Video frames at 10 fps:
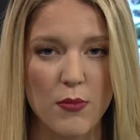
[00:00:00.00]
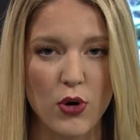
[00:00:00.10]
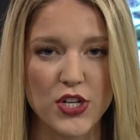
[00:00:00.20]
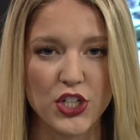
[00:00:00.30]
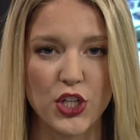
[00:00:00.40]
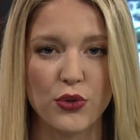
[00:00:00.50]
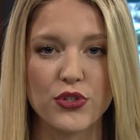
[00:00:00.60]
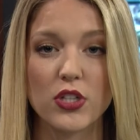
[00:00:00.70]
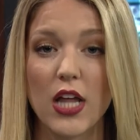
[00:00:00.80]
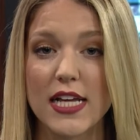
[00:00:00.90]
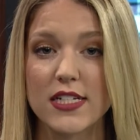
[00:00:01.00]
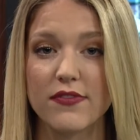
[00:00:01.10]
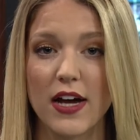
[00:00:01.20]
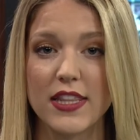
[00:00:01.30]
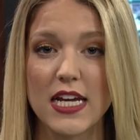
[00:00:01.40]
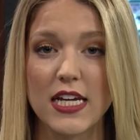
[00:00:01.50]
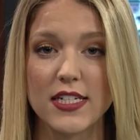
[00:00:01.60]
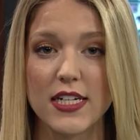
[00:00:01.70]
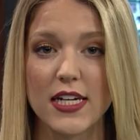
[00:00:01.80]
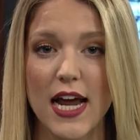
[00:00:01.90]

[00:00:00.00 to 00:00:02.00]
Prosecutors classified the incident